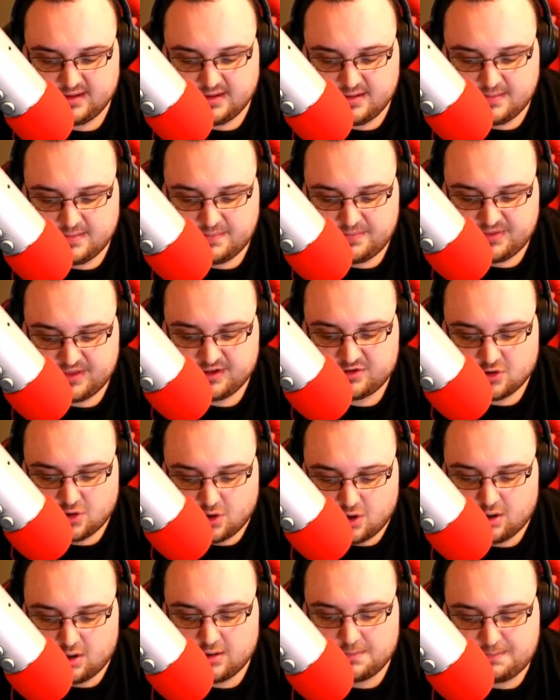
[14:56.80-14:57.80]
This
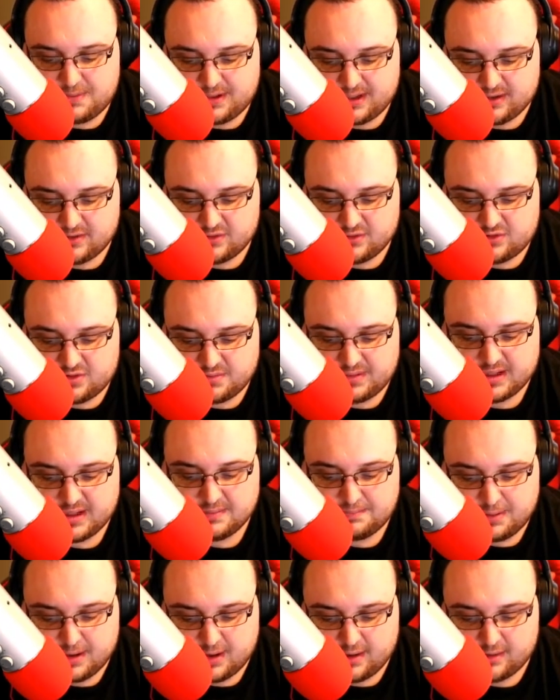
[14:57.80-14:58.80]
all appears to be in
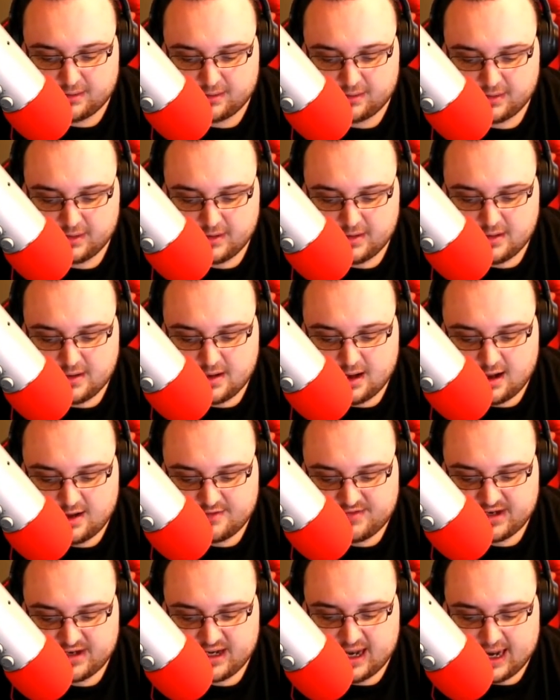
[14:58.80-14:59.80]
part of
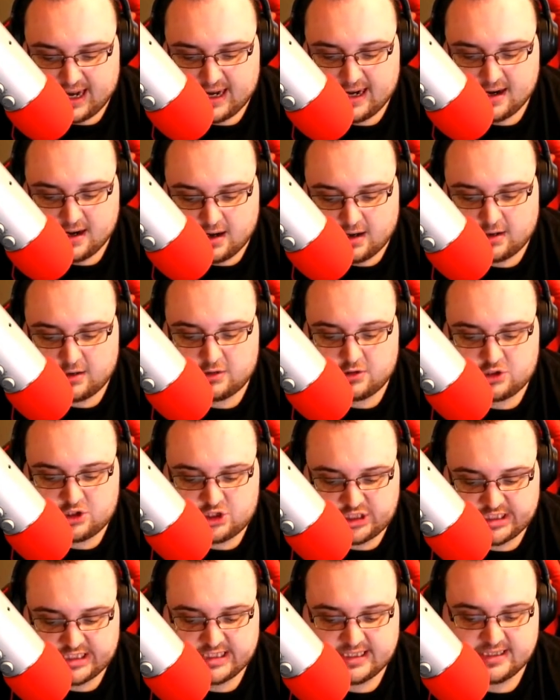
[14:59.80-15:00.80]
an ARG
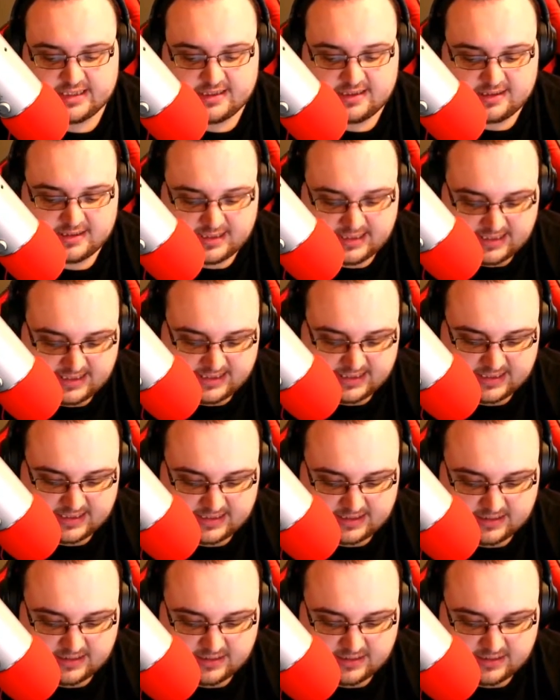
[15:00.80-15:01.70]
leading